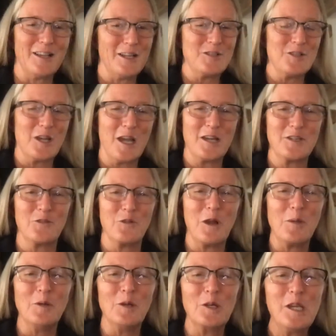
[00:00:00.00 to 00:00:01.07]
Glad you guys are
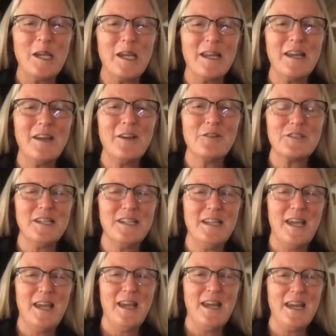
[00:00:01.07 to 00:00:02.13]
able to get here
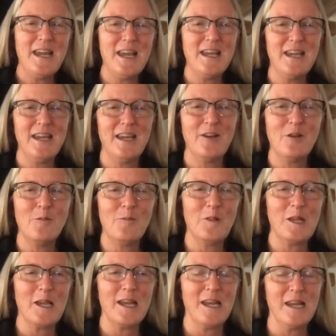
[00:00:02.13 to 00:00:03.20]
today, and
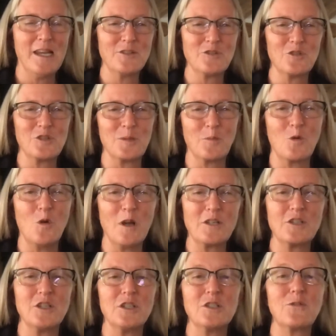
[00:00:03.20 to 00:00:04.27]
hopefully I can answer some
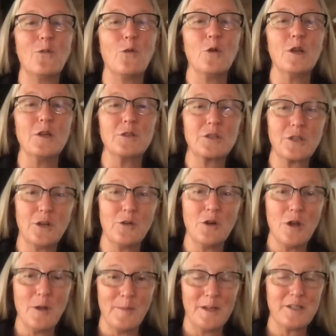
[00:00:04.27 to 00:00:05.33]
questions for you.
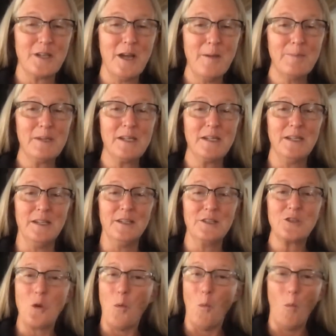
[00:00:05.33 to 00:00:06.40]
So my topic
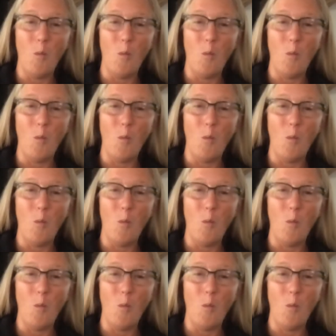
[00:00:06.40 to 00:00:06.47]
is,